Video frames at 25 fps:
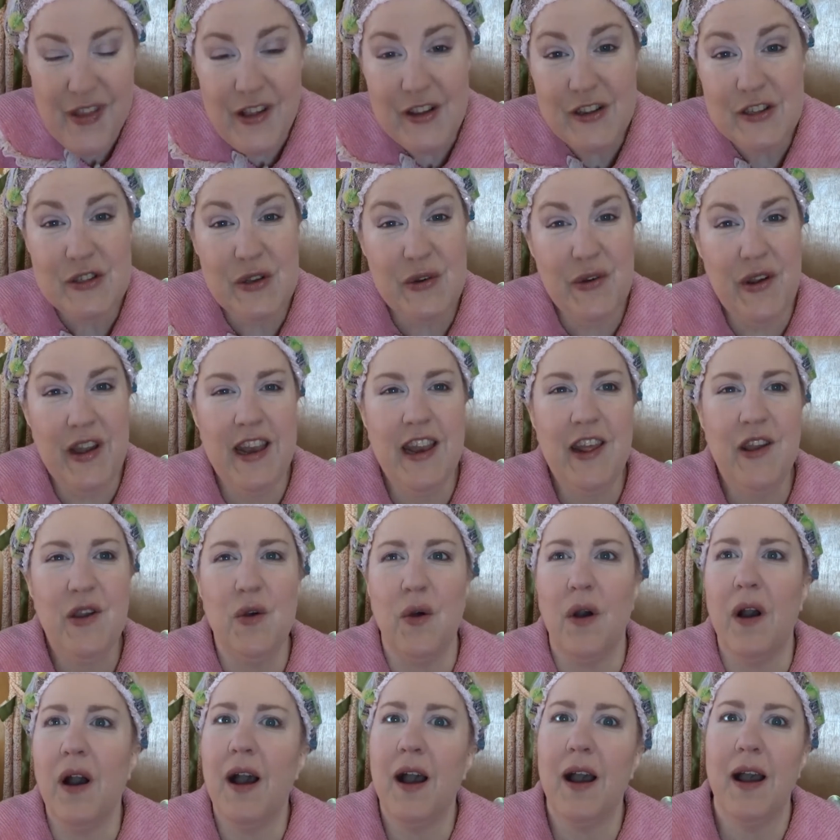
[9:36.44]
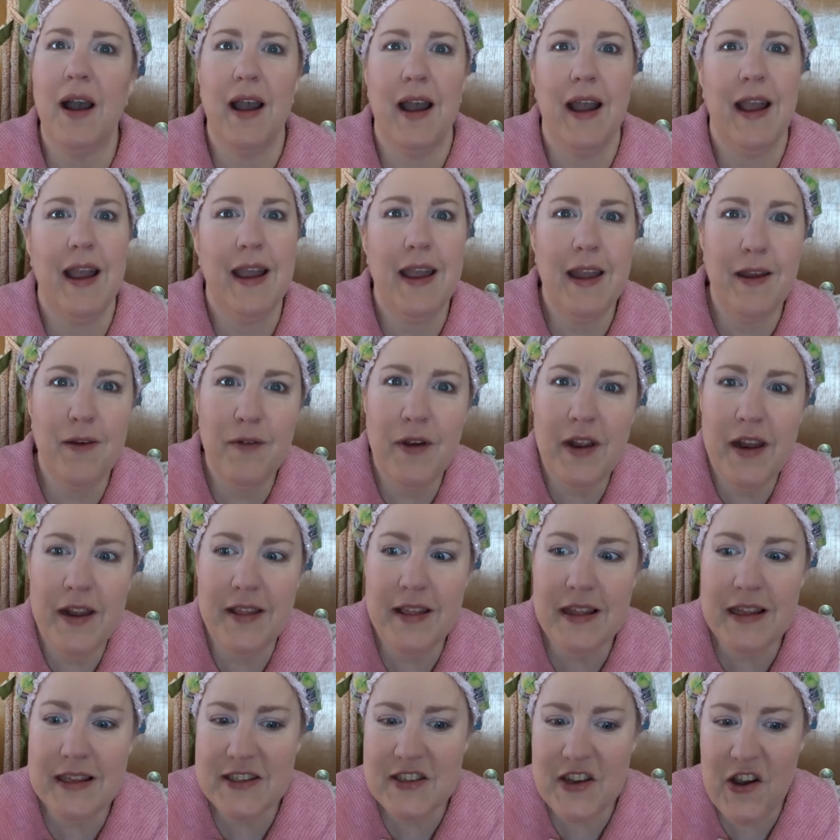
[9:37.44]
So anywho, get rid
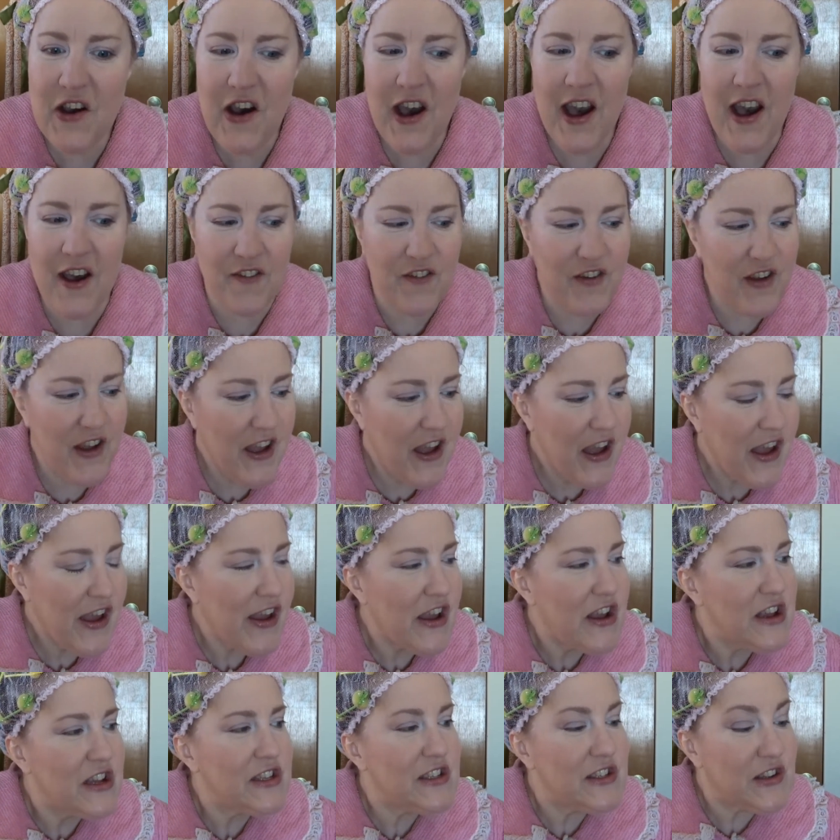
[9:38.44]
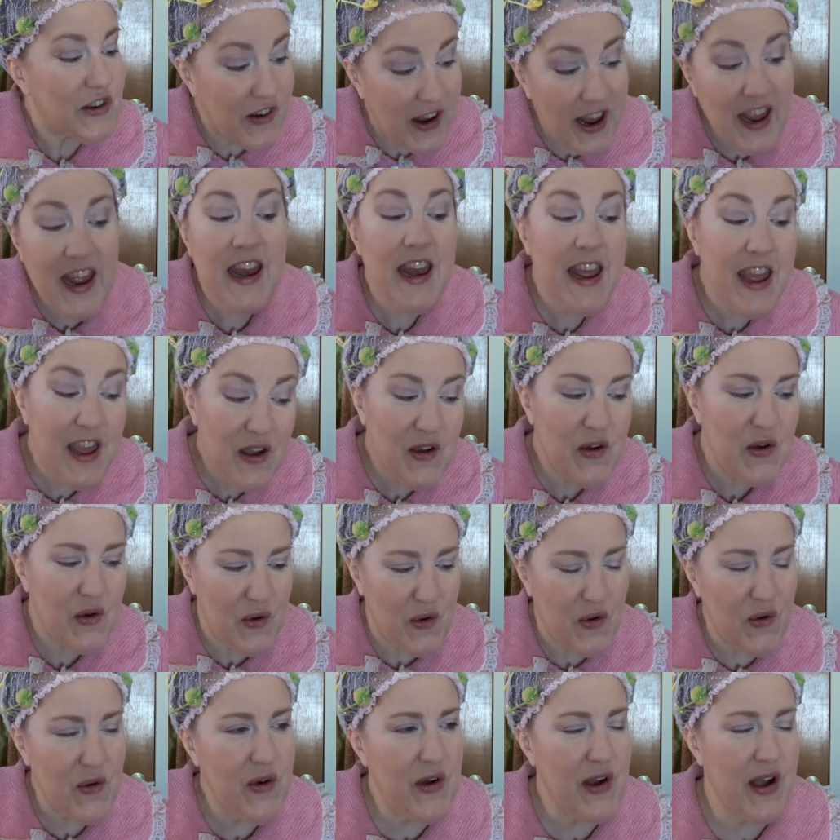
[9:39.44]
of this cough. So
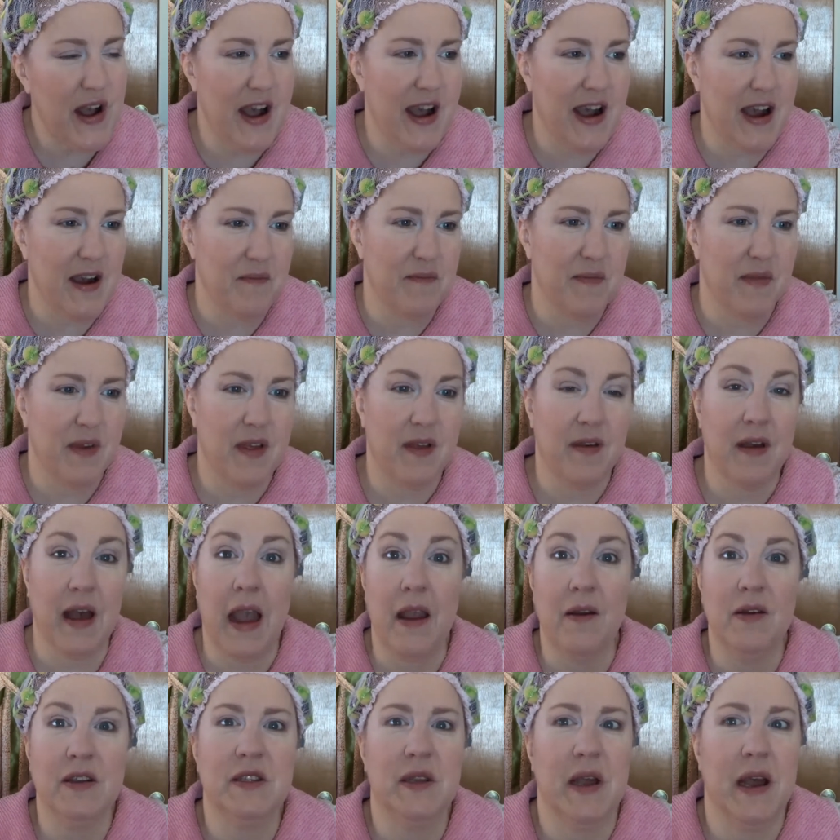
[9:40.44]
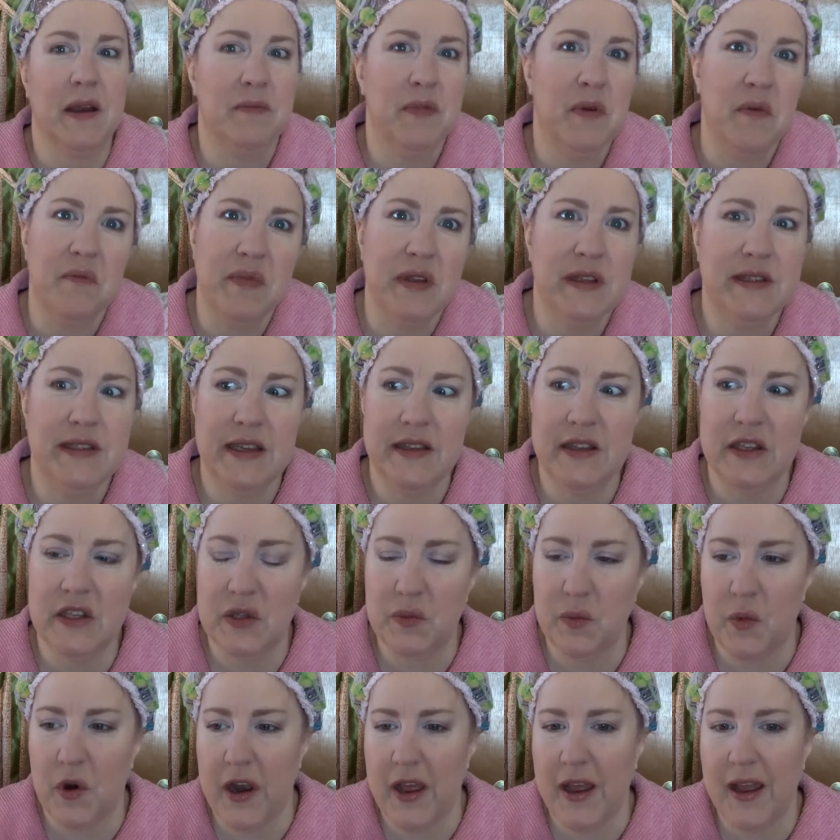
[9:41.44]
anywho, um, I was, I've been busy
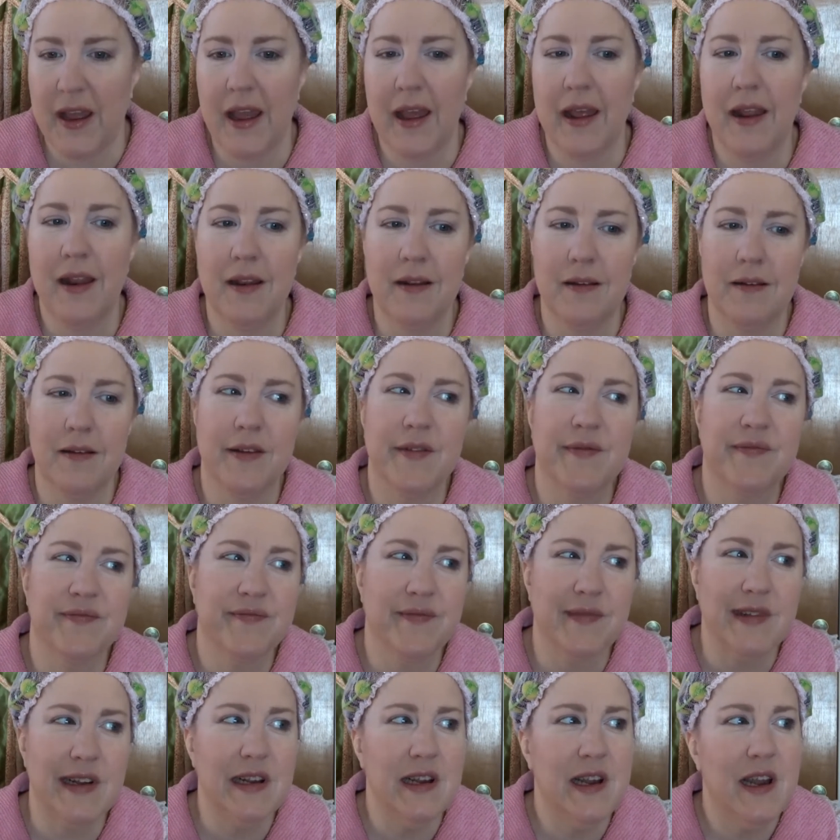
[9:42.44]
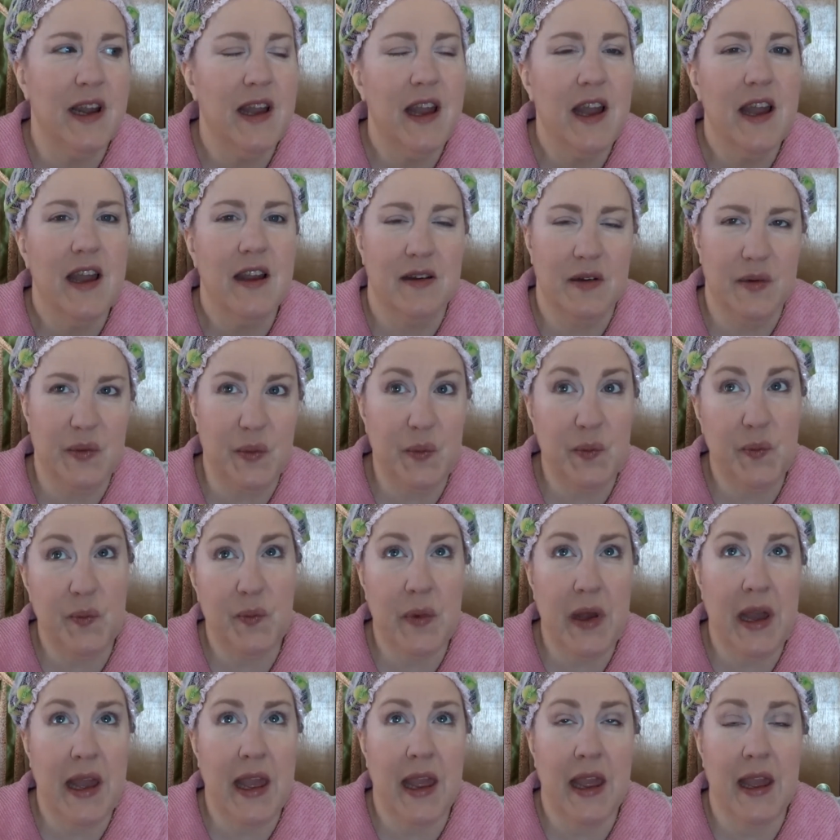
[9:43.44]
this morning, and
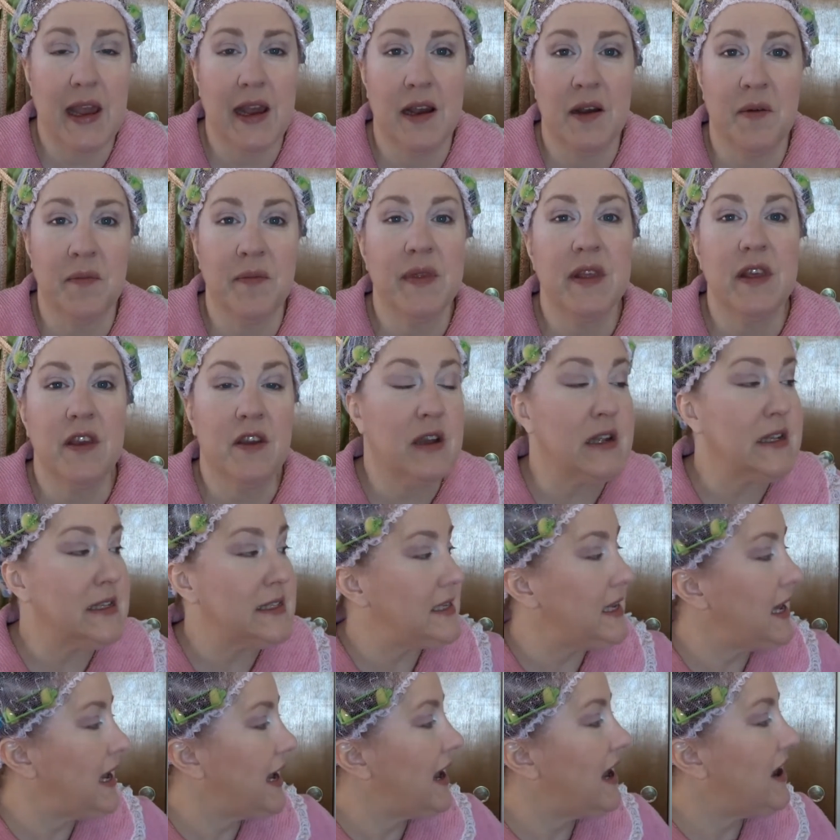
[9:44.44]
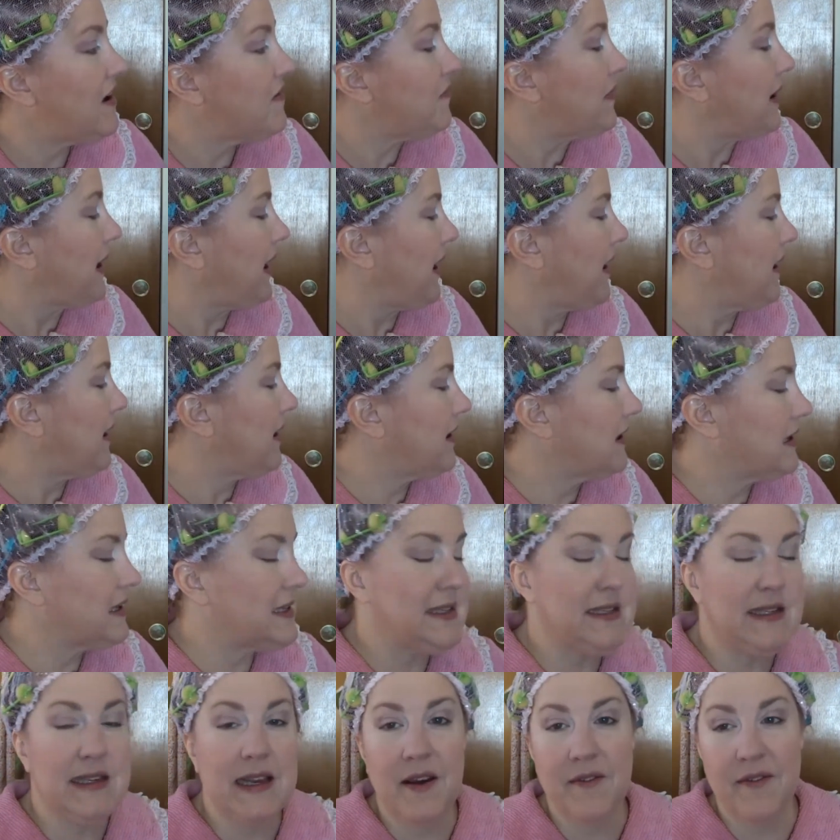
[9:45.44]
my um, you can see I have my
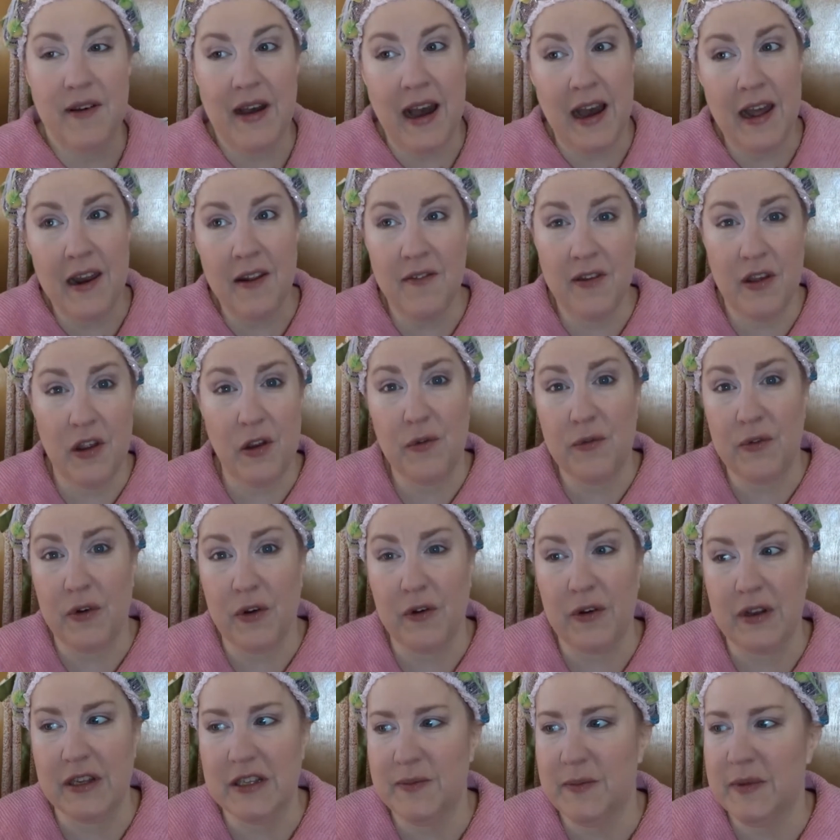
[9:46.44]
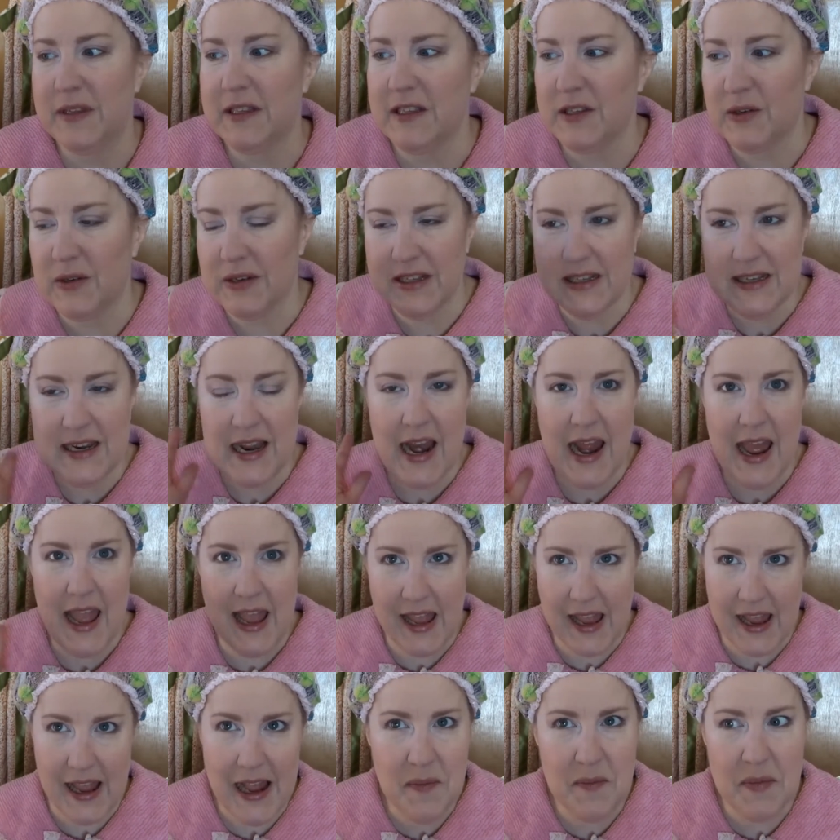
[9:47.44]
stuff out of here for Christmas, so it's not
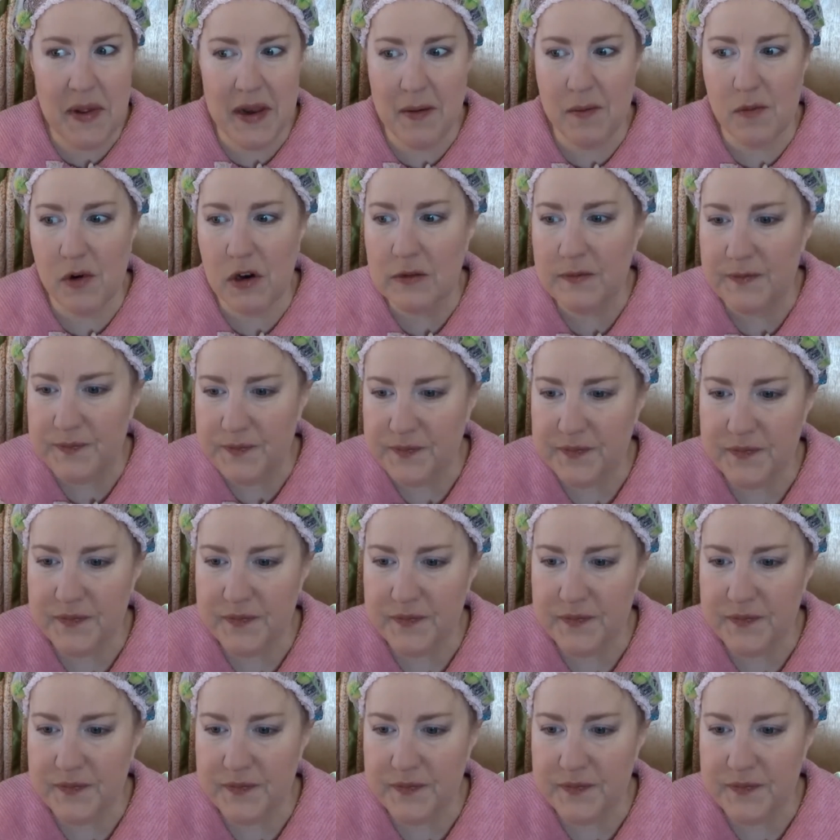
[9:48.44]
hanging up anymore.